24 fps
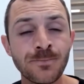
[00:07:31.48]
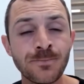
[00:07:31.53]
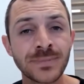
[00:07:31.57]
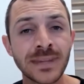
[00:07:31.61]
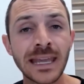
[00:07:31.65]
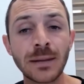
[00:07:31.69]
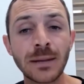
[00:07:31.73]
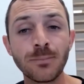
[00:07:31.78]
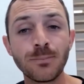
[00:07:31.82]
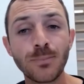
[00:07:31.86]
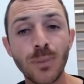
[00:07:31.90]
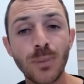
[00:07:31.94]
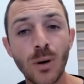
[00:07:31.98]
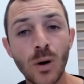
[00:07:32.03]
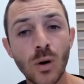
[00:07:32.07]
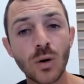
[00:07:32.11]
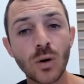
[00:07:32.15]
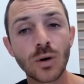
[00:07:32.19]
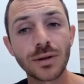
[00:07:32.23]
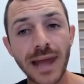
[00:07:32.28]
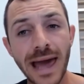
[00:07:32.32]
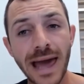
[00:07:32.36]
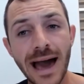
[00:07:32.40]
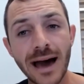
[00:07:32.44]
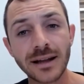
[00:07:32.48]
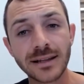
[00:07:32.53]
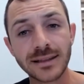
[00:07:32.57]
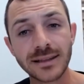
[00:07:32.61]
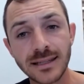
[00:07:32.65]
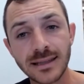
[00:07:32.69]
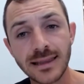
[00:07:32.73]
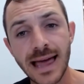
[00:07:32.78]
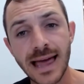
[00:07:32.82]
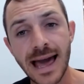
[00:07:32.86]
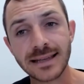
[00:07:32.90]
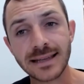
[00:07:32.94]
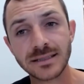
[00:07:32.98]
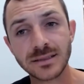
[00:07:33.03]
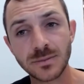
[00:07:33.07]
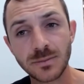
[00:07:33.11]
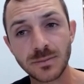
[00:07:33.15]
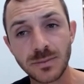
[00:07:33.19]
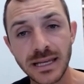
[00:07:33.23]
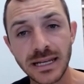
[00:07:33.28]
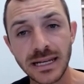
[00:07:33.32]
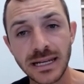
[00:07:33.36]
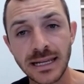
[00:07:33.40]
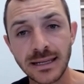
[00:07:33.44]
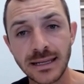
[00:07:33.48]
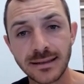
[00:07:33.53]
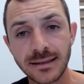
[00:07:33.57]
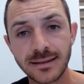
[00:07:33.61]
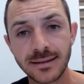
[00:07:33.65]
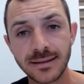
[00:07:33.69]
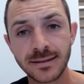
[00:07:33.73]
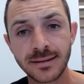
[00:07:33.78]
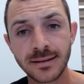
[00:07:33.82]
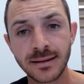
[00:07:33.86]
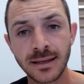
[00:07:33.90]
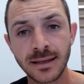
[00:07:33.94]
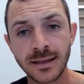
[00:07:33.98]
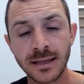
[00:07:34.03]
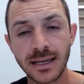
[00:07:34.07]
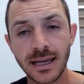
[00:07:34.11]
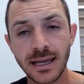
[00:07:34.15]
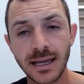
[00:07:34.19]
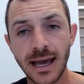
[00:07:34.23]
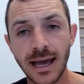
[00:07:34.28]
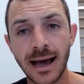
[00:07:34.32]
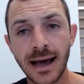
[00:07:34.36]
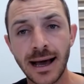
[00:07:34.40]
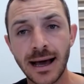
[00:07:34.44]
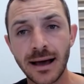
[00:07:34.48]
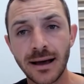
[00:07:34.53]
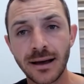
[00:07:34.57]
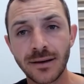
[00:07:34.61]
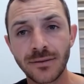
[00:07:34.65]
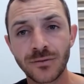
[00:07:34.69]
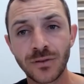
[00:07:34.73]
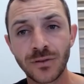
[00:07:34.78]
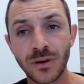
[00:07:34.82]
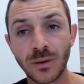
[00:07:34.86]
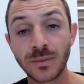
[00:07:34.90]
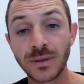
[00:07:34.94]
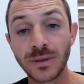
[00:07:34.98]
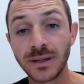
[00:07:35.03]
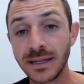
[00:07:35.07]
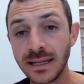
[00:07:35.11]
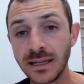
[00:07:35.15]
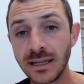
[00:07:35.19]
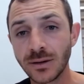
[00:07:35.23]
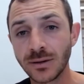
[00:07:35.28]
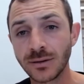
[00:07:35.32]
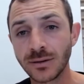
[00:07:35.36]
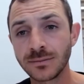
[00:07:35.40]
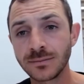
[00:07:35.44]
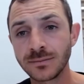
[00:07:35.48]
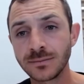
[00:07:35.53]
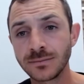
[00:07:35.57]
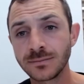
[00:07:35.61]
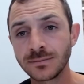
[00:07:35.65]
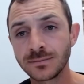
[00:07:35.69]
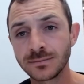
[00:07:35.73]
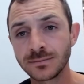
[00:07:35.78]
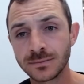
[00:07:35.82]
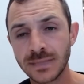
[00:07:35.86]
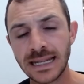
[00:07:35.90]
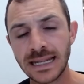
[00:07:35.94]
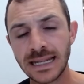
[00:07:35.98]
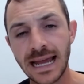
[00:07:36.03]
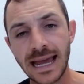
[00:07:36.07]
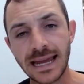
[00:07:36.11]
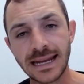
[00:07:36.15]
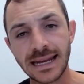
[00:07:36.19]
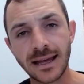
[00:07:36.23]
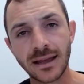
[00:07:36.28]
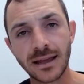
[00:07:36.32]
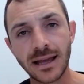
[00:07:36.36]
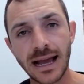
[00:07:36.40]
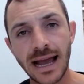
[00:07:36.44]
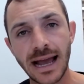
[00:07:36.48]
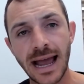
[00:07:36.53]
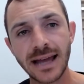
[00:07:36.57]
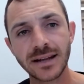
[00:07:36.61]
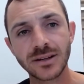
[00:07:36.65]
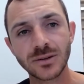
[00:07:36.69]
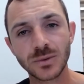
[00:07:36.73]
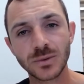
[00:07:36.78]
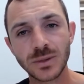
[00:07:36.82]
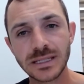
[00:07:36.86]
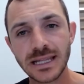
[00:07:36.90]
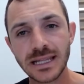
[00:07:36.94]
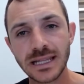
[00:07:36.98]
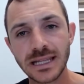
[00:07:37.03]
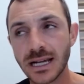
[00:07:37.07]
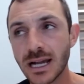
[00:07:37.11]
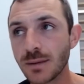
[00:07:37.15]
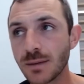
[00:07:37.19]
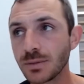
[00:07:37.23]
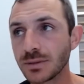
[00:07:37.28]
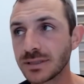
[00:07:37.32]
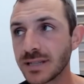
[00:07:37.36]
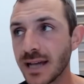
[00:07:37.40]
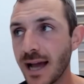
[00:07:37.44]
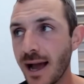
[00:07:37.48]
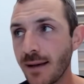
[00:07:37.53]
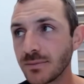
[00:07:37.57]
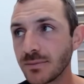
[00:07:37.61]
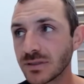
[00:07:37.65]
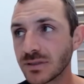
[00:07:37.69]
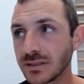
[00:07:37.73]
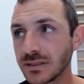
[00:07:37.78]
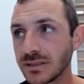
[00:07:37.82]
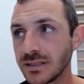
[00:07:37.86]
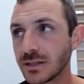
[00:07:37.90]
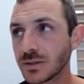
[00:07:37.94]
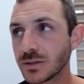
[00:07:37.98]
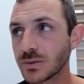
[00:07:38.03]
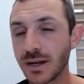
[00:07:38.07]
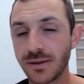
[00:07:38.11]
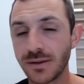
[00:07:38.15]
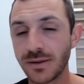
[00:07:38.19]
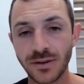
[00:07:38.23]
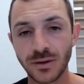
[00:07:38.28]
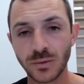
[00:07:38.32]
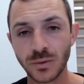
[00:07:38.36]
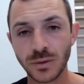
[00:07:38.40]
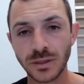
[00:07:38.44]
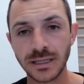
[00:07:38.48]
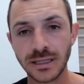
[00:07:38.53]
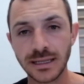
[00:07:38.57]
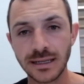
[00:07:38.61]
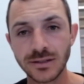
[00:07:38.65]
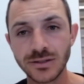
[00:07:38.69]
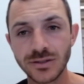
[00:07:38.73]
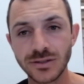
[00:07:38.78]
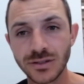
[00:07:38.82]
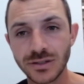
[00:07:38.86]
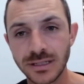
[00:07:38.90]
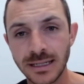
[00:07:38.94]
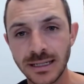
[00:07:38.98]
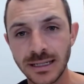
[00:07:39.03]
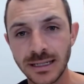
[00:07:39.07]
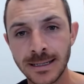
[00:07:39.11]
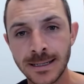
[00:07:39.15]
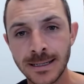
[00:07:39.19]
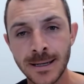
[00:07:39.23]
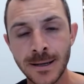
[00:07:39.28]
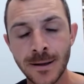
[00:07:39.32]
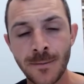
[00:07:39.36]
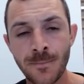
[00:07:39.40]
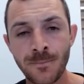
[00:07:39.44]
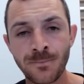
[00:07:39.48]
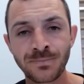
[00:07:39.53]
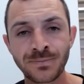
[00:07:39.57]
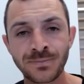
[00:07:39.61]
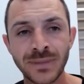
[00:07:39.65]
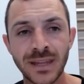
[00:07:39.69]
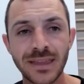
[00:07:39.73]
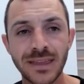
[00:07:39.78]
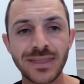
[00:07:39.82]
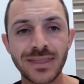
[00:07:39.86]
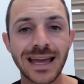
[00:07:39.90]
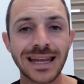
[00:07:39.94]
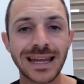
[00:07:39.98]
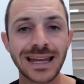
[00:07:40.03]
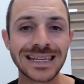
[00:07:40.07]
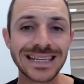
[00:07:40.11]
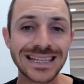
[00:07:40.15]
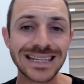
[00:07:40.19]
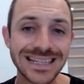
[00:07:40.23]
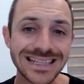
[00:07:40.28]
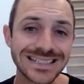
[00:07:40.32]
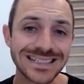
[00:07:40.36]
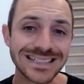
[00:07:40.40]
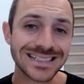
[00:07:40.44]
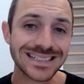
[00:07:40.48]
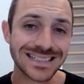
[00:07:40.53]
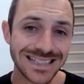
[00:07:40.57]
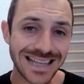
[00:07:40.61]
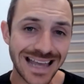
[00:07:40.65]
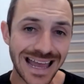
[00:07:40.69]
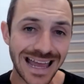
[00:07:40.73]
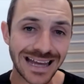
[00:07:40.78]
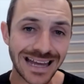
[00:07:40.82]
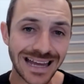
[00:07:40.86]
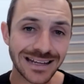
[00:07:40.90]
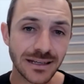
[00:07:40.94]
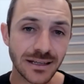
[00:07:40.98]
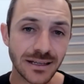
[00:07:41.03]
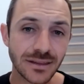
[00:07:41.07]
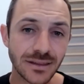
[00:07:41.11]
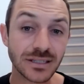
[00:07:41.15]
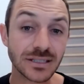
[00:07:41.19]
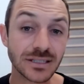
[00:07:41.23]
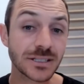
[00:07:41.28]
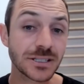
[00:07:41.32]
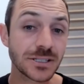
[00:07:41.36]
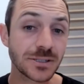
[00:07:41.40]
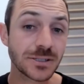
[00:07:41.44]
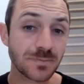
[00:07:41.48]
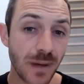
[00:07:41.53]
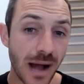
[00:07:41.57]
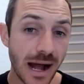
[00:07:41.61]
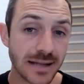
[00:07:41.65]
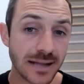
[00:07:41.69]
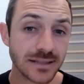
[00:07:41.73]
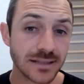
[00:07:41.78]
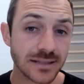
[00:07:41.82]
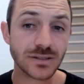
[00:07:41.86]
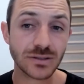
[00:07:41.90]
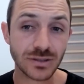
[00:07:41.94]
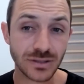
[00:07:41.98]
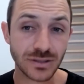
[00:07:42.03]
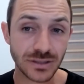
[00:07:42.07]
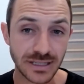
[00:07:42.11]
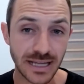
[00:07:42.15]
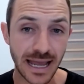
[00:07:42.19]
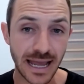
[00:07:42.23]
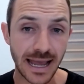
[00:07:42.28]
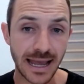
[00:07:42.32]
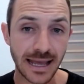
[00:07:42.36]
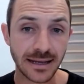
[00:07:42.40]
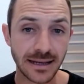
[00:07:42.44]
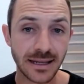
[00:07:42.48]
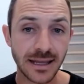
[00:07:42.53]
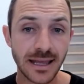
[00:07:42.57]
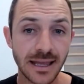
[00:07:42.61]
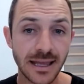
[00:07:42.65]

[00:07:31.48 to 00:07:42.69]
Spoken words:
and pulled out at the last minute from the deal. And I had to read that a couple of times, because here's what I found really interesting. That the sponsor said